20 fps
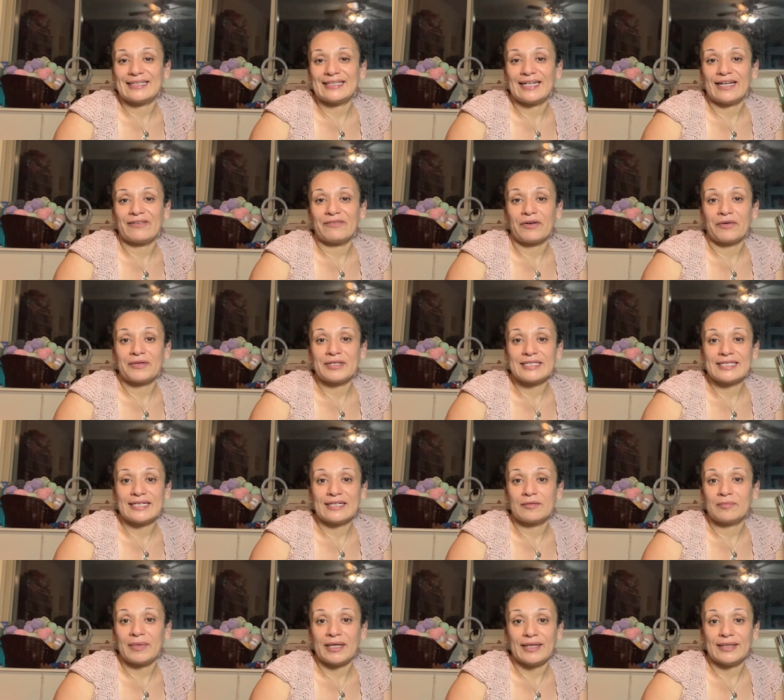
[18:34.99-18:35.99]
I've already said
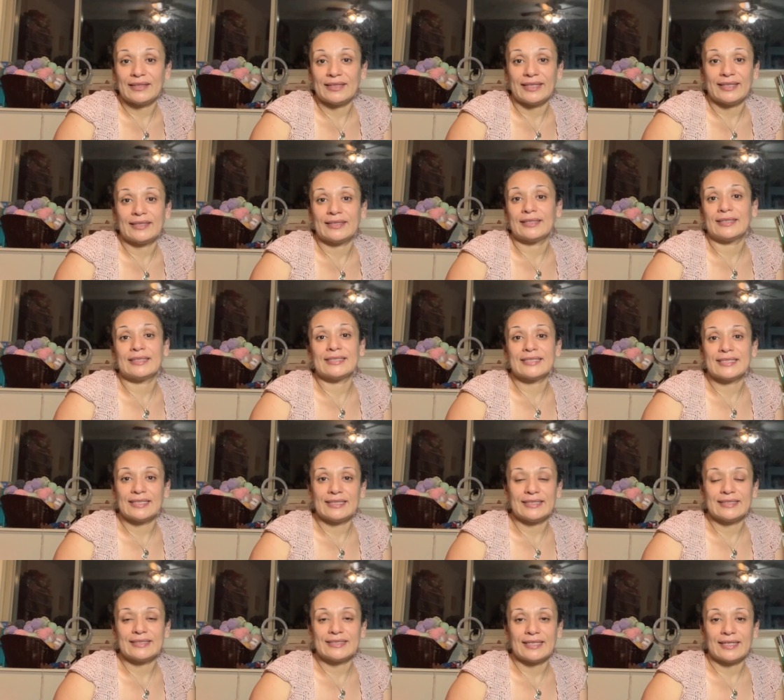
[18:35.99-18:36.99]
goodbye like a
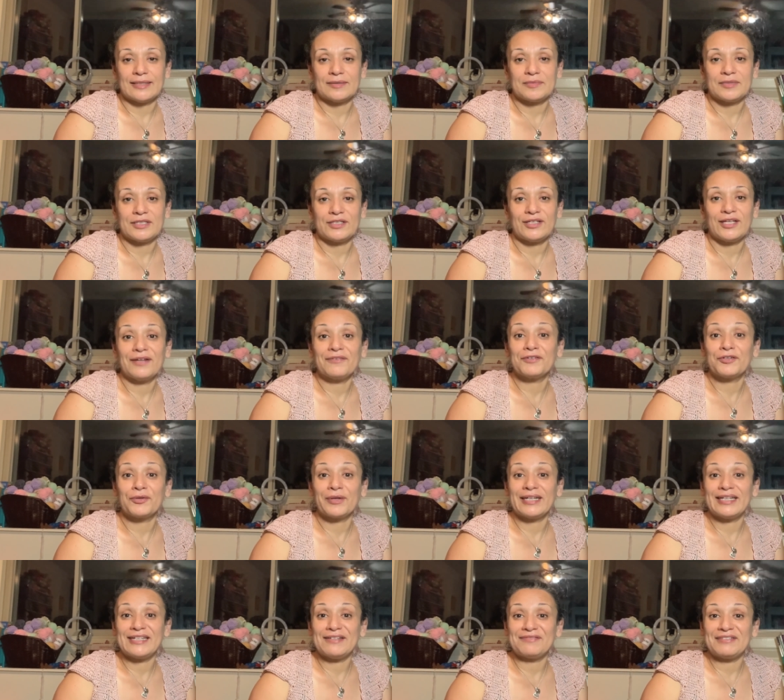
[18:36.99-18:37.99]
gazillion times. You have a
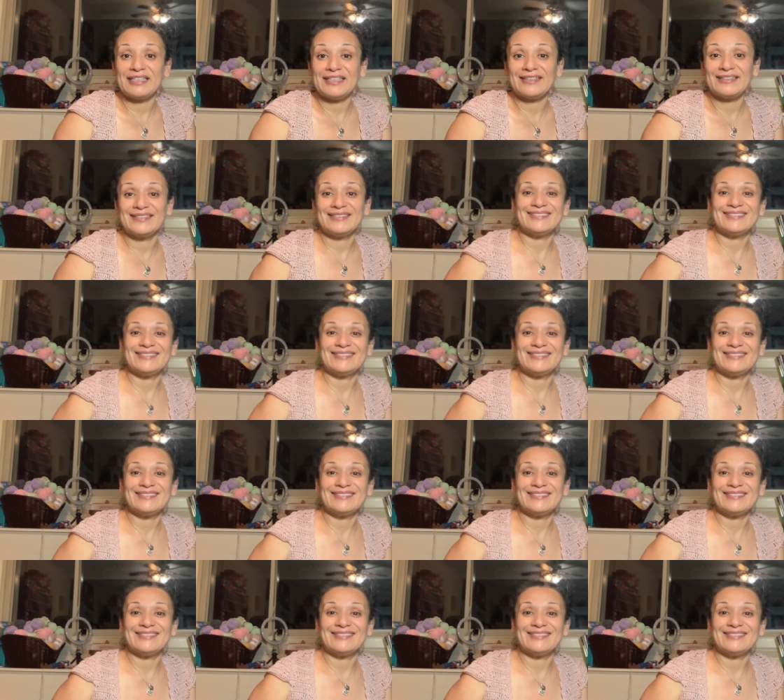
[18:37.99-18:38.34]
great evening.